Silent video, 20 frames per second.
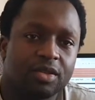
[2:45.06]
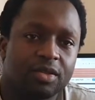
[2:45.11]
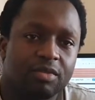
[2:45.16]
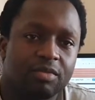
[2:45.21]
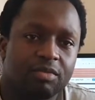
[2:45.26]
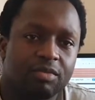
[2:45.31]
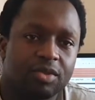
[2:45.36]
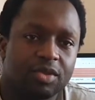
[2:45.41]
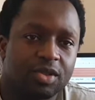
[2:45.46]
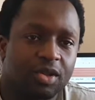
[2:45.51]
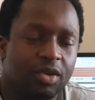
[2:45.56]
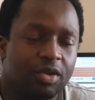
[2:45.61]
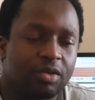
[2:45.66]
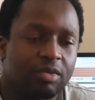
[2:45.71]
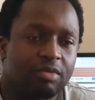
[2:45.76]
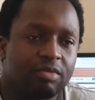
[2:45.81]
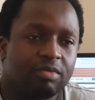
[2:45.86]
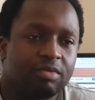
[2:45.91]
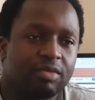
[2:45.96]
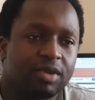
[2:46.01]
so
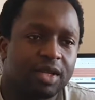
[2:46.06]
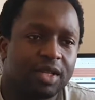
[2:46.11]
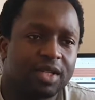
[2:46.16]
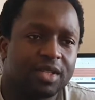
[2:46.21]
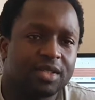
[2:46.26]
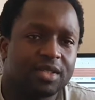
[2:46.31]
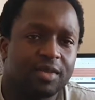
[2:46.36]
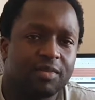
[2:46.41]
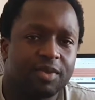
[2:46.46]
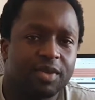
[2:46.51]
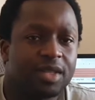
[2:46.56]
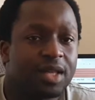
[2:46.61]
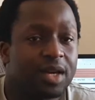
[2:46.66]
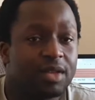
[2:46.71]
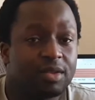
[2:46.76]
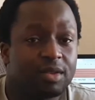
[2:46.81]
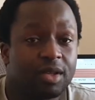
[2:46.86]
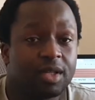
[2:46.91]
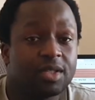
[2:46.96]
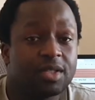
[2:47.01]
it is something that
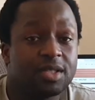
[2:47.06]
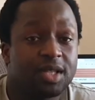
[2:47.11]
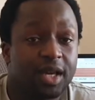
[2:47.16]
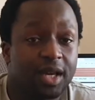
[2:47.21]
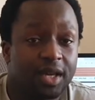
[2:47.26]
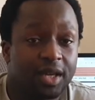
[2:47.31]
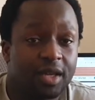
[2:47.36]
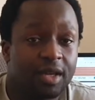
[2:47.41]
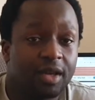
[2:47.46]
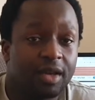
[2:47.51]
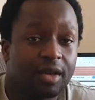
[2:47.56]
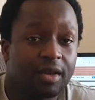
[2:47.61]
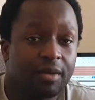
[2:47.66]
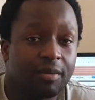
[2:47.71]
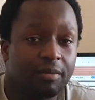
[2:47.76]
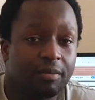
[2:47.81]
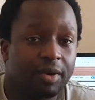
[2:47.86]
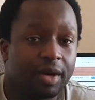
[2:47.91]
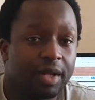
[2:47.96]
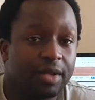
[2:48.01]
you can take,
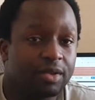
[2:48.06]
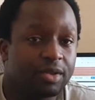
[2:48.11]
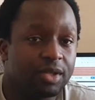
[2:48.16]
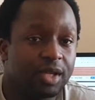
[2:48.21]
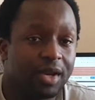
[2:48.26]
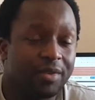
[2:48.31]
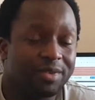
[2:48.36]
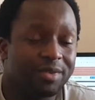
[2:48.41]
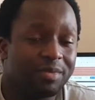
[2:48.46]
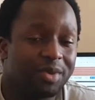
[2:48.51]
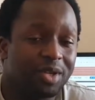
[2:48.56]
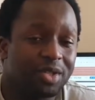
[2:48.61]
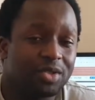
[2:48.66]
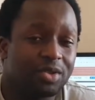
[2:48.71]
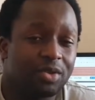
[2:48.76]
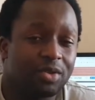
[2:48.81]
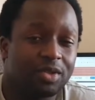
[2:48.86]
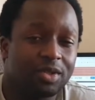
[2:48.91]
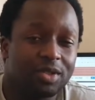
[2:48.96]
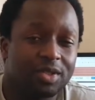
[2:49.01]
but you have to make sure
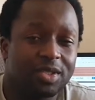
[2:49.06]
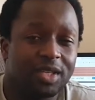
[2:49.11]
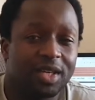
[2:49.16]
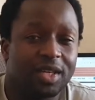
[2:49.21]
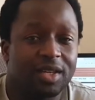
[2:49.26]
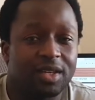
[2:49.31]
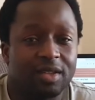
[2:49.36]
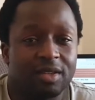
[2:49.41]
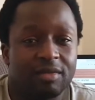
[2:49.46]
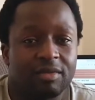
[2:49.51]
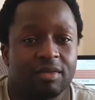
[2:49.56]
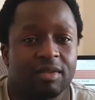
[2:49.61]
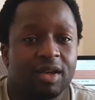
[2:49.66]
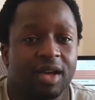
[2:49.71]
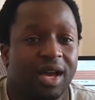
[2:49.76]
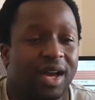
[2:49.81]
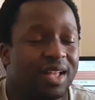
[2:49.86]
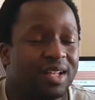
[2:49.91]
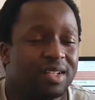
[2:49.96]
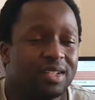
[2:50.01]
you take it
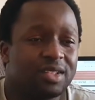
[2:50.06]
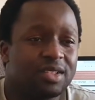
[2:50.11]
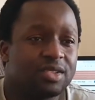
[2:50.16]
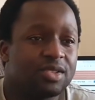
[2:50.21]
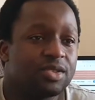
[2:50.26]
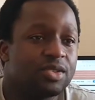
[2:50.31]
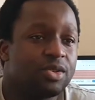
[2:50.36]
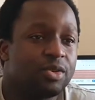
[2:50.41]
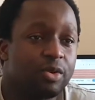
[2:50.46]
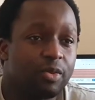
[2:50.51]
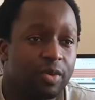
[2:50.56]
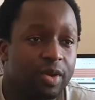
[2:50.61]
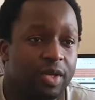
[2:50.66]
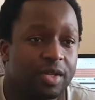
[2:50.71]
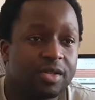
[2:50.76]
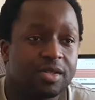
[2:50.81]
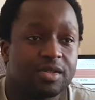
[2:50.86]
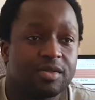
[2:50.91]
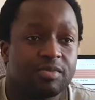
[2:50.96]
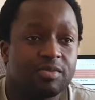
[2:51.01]
at least 2
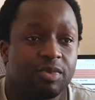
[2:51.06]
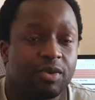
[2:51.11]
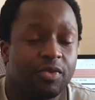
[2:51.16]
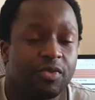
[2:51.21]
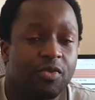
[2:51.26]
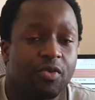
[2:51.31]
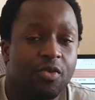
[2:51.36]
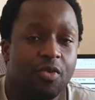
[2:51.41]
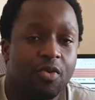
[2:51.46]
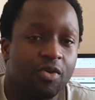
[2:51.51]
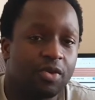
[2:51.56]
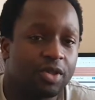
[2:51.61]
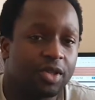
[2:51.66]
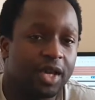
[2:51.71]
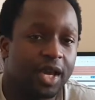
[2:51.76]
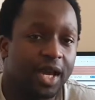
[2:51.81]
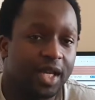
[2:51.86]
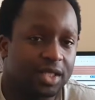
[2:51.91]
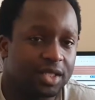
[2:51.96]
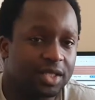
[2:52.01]
weeks before you
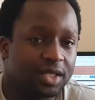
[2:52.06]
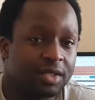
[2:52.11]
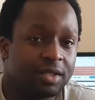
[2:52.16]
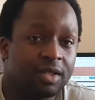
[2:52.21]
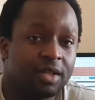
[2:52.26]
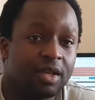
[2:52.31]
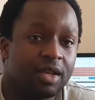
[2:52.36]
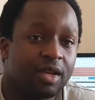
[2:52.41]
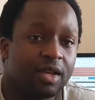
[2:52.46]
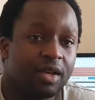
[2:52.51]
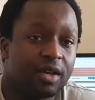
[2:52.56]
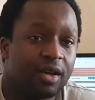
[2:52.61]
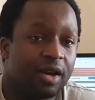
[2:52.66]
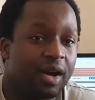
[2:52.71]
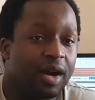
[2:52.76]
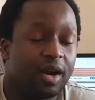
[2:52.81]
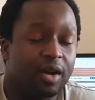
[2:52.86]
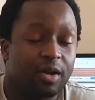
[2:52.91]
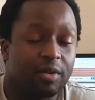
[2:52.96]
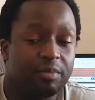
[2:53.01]
actually are
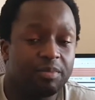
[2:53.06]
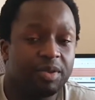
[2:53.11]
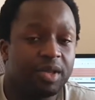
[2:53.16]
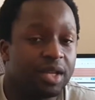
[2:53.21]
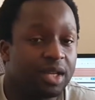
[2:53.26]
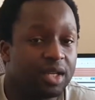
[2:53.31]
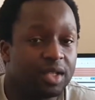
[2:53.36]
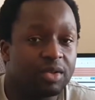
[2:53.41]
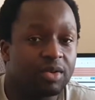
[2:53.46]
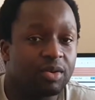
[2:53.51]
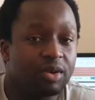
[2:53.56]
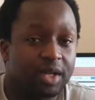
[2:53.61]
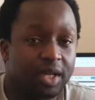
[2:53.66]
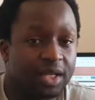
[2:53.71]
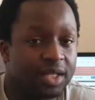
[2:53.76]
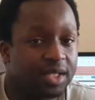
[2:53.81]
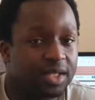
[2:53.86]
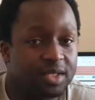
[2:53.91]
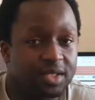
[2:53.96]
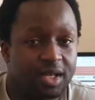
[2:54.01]
competing or getting
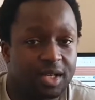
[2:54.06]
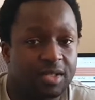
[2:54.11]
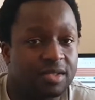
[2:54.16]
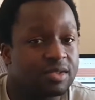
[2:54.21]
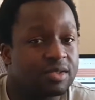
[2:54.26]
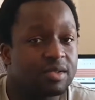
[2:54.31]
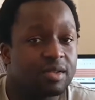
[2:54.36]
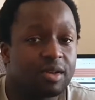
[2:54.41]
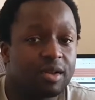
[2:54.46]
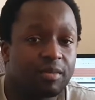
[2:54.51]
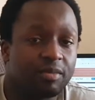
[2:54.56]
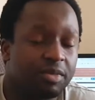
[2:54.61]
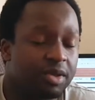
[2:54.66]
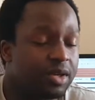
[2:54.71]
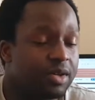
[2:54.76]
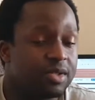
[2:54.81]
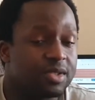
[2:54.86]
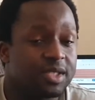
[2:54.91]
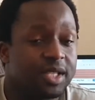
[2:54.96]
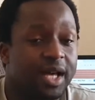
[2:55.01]
a test,
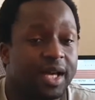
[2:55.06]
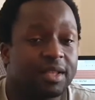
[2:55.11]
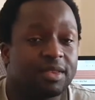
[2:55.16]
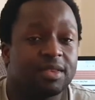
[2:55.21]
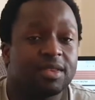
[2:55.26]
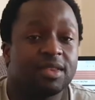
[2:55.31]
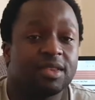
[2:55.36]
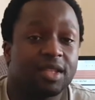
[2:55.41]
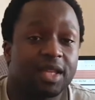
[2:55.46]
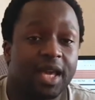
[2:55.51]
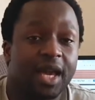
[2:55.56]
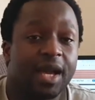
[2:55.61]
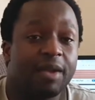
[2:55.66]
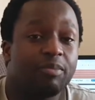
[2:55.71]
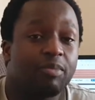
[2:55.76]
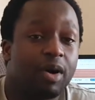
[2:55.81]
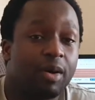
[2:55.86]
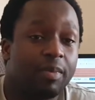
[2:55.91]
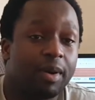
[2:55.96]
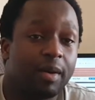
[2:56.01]
because that can
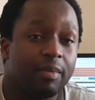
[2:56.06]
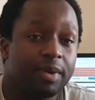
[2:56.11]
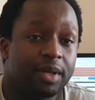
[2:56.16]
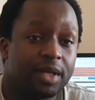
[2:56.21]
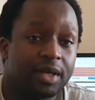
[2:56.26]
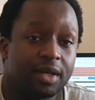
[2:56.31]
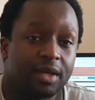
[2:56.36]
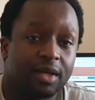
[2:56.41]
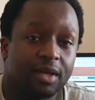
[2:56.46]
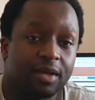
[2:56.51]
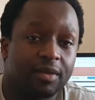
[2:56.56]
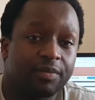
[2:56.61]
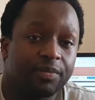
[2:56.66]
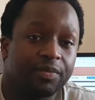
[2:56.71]
pop up in a